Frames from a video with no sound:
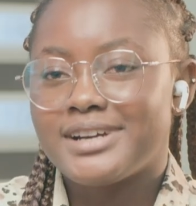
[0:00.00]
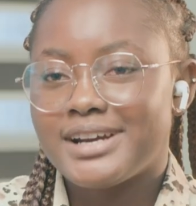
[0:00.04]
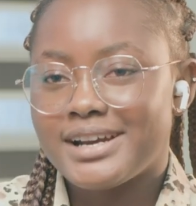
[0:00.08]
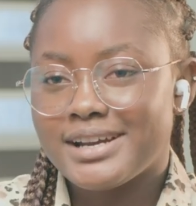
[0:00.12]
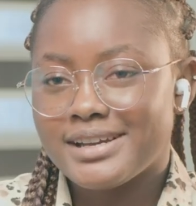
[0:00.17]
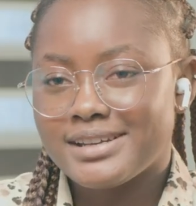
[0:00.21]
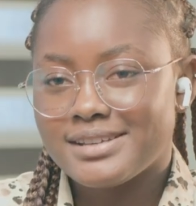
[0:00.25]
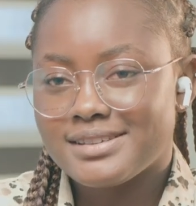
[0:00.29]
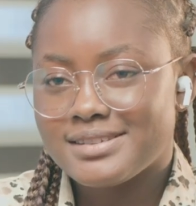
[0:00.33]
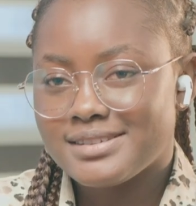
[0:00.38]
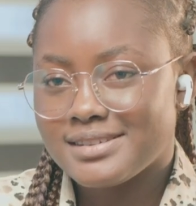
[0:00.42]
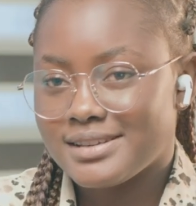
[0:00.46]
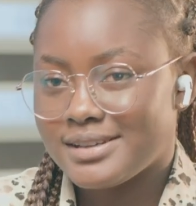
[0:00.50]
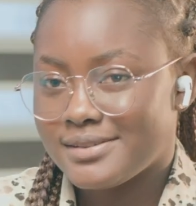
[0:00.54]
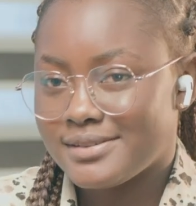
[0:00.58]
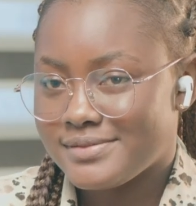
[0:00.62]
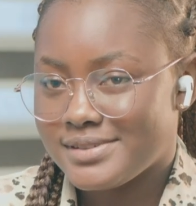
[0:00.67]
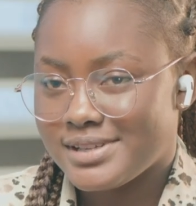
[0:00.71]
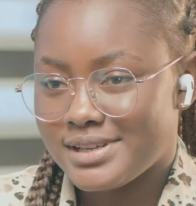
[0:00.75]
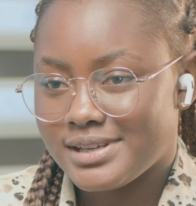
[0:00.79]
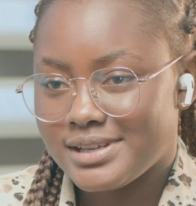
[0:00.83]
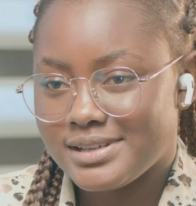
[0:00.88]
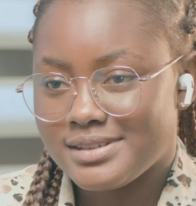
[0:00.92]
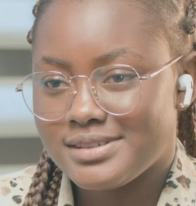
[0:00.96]
right
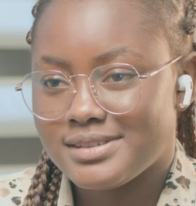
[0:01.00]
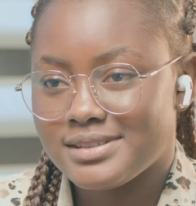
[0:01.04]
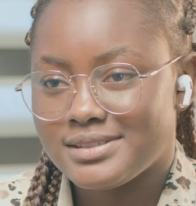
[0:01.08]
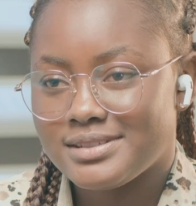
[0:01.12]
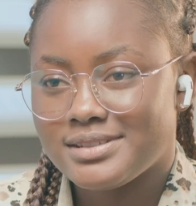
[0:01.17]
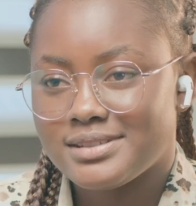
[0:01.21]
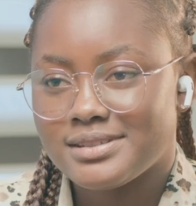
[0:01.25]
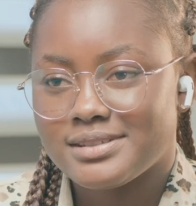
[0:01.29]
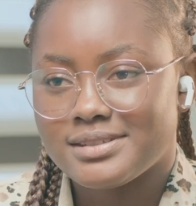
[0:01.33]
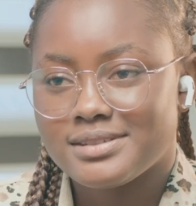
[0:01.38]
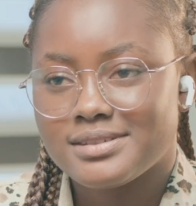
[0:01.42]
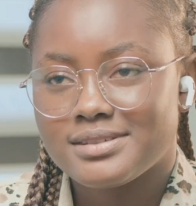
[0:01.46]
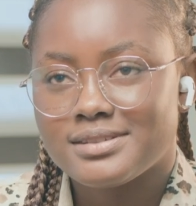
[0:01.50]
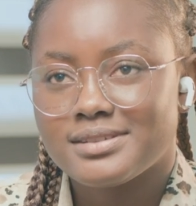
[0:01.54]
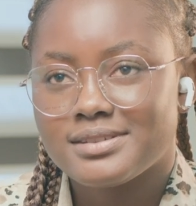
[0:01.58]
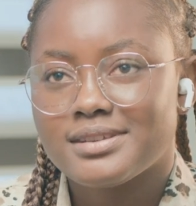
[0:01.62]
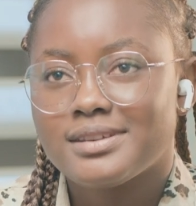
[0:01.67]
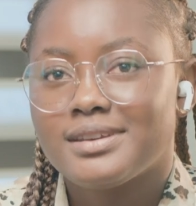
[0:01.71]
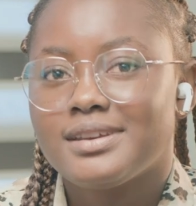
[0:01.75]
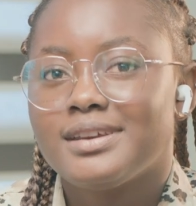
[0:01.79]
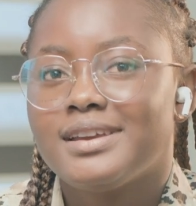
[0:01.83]
after SHS.